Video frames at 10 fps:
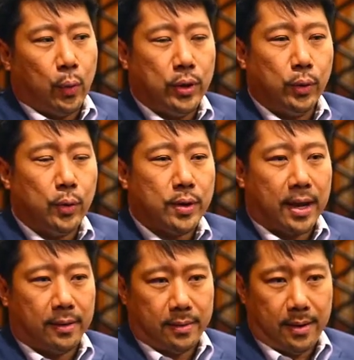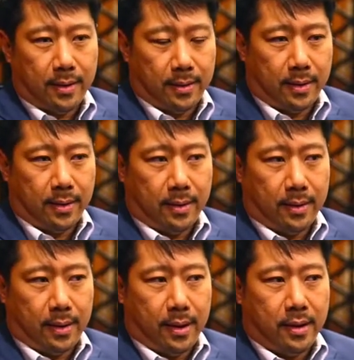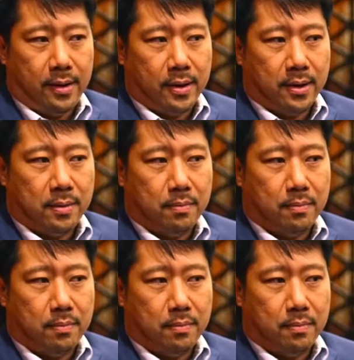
We don't look at a